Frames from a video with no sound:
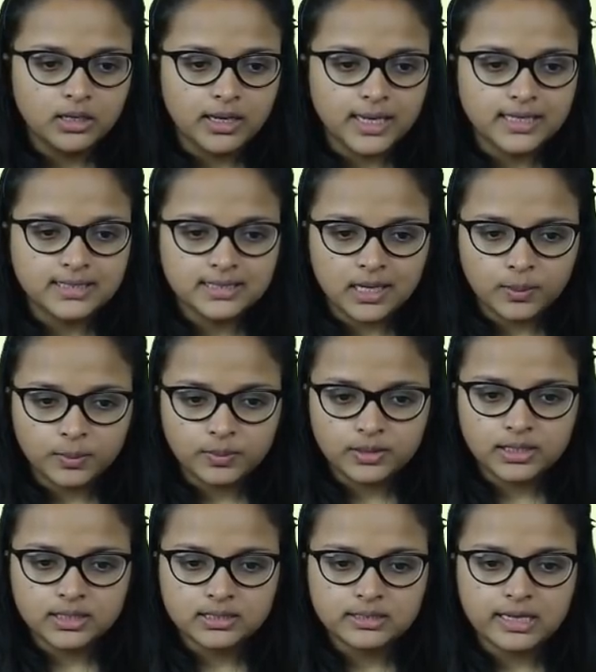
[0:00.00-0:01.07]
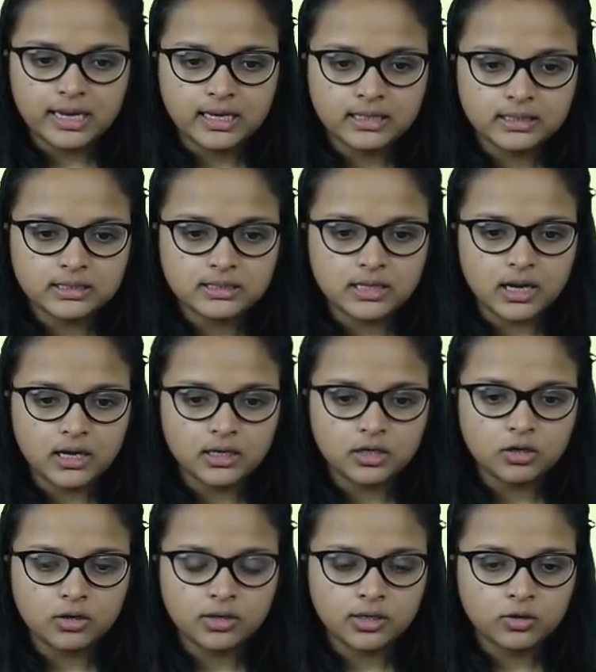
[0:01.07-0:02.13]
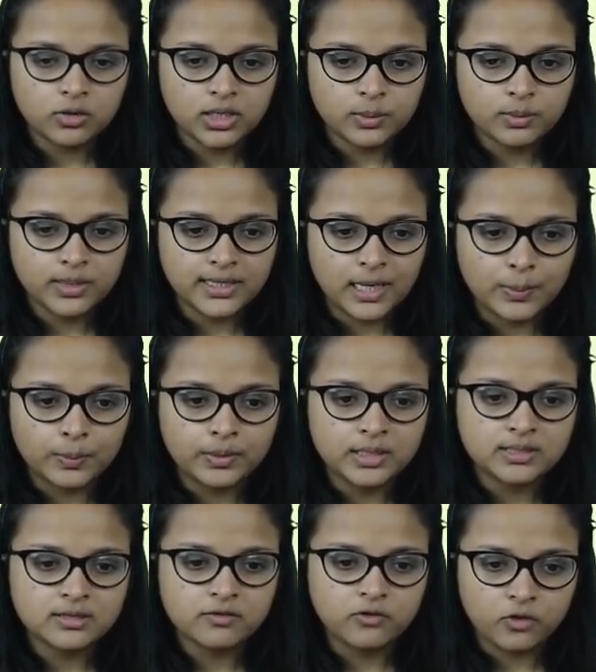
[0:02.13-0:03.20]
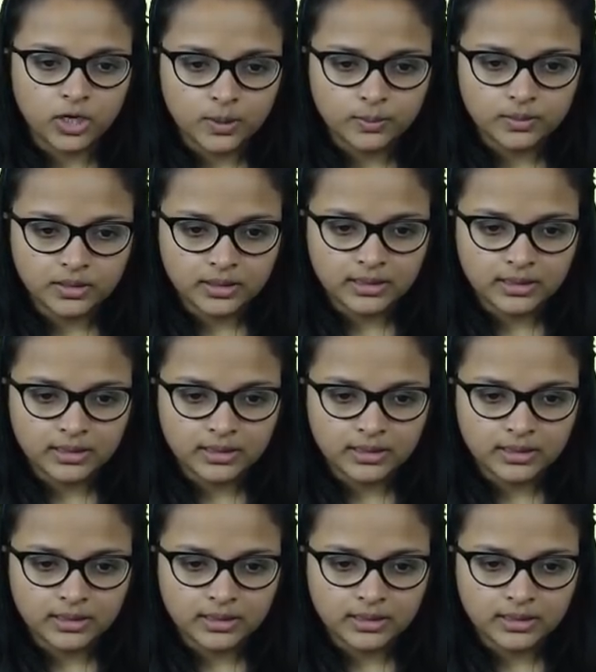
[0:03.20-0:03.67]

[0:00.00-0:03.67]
Example is Helen's uncontrollable temper is a foible